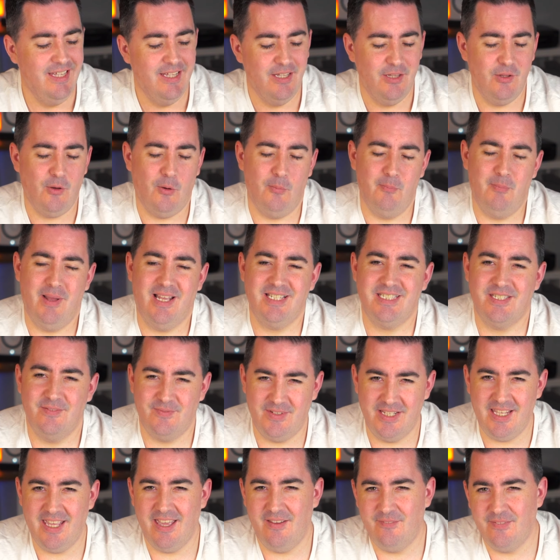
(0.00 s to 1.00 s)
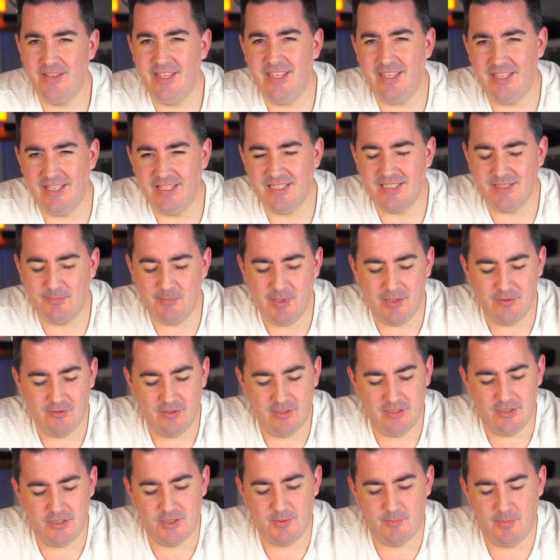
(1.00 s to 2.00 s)
not massively heavy, it's
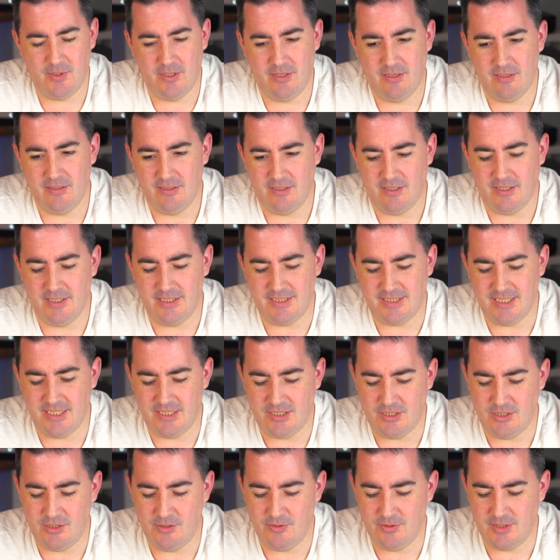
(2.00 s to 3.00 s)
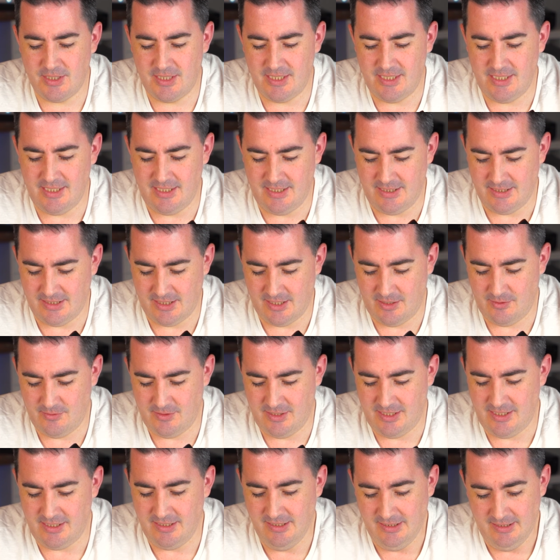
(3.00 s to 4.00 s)
mirrorless, but I did use the
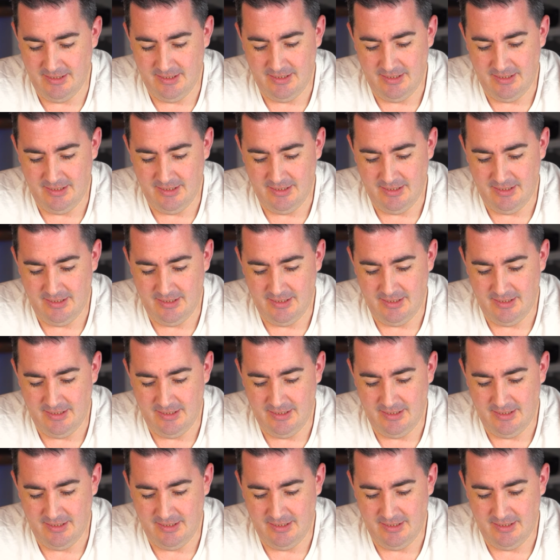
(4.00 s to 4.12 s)
Sony